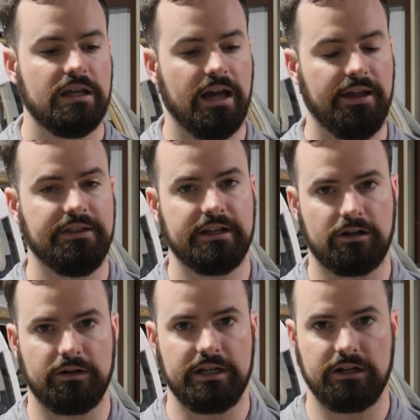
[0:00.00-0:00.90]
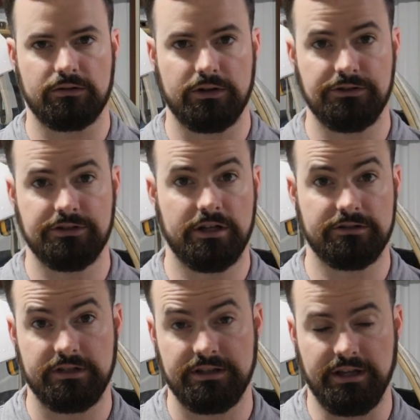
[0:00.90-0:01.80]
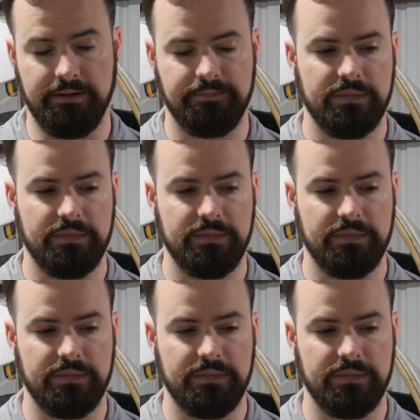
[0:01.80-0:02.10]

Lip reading: and then creating corrosion underneath it.